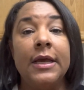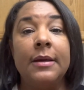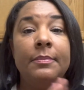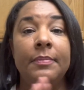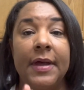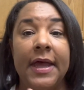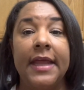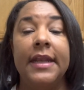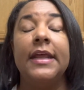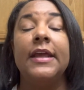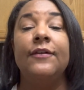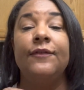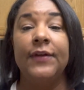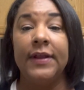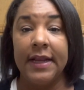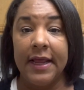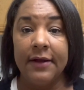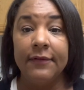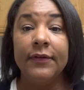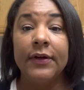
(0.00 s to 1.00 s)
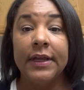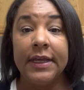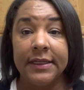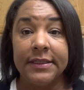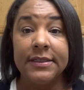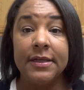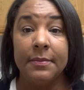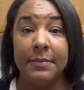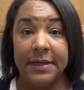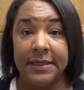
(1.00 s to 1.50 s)
but if it ever
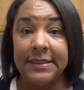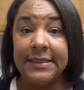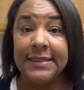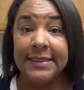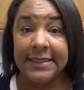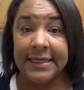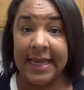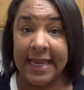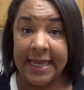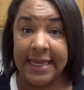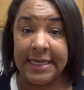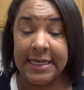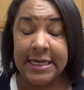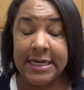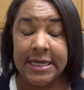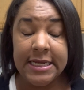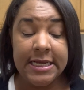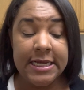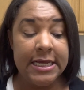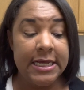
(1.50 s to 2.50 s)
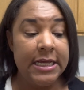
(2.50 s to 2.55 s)
gets on my skin,